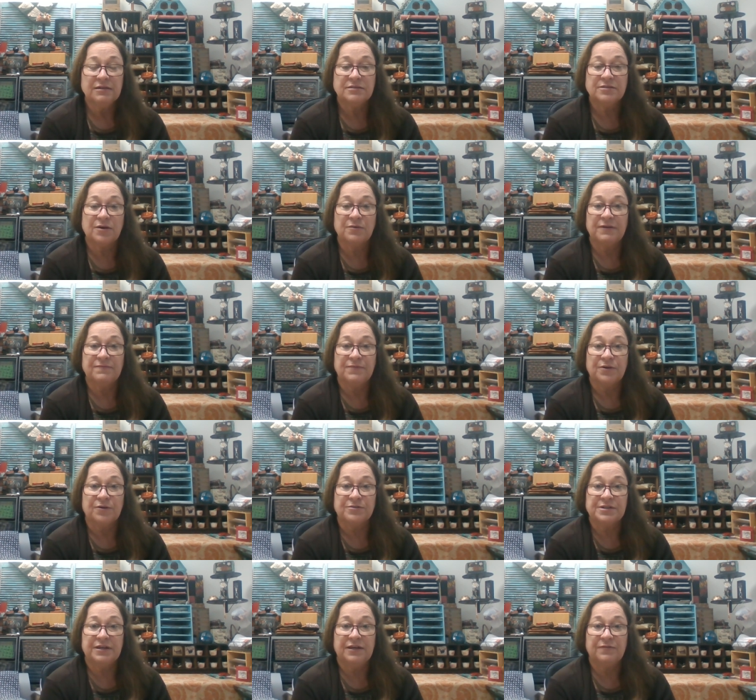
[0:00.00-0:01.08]
So, if
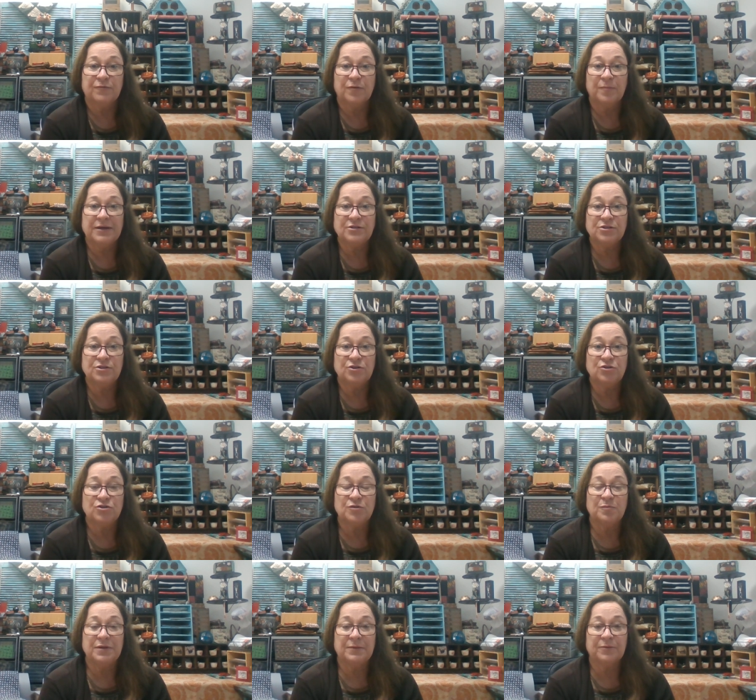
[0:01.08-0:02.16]
there's any information, you
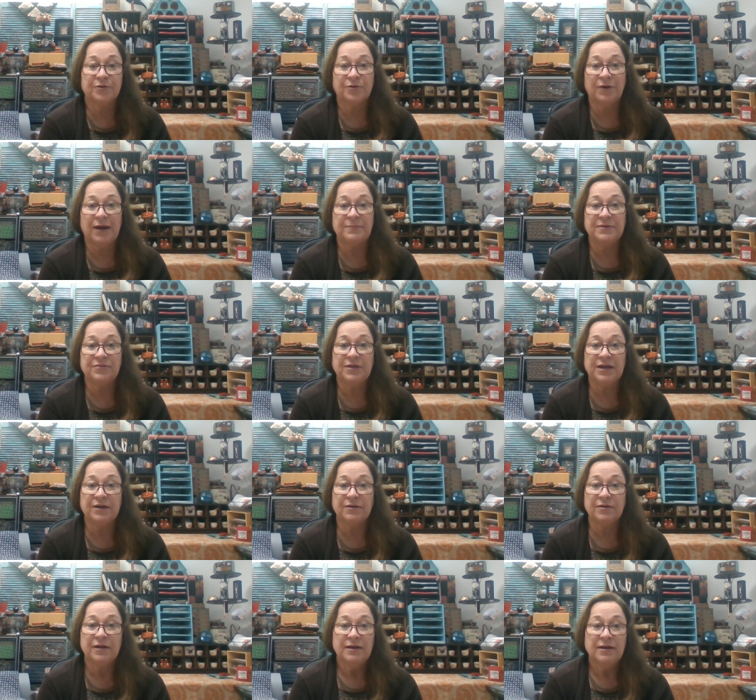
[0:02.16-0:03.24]
should be able to grab it
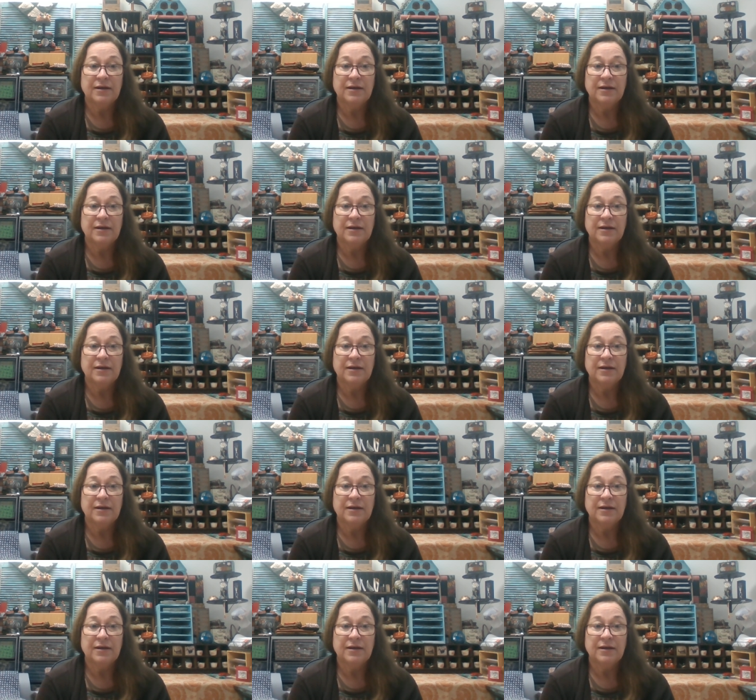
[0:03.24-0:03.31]
there.